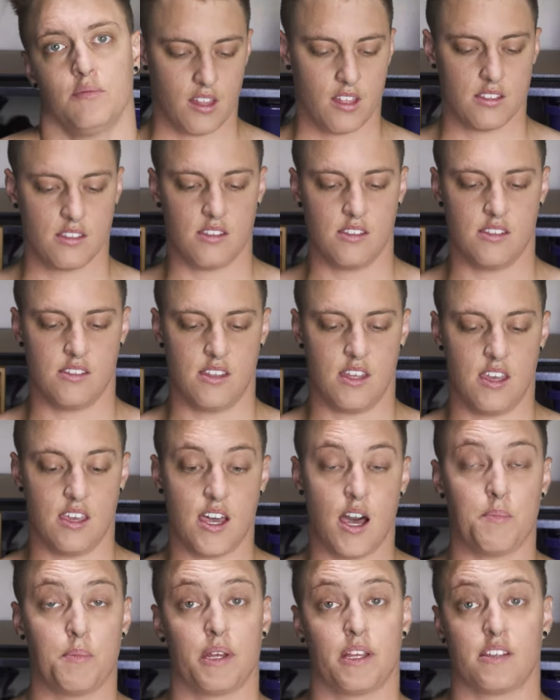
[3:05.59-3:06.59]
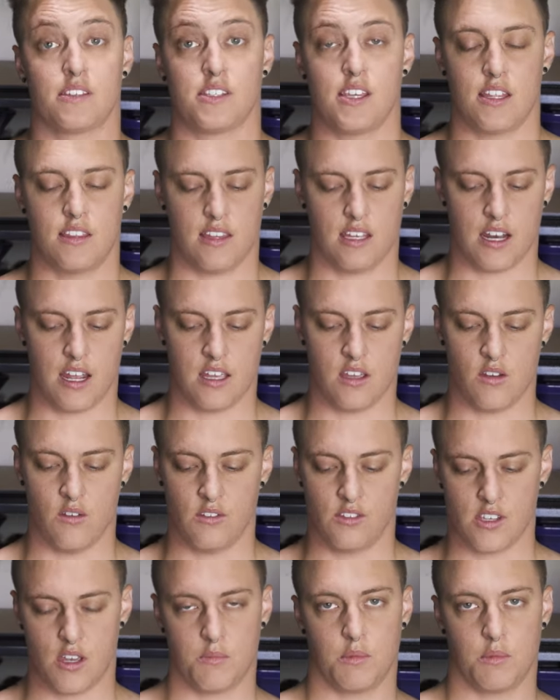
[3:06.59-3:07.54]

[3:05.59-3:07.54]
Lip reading: This is the cupping set that I use.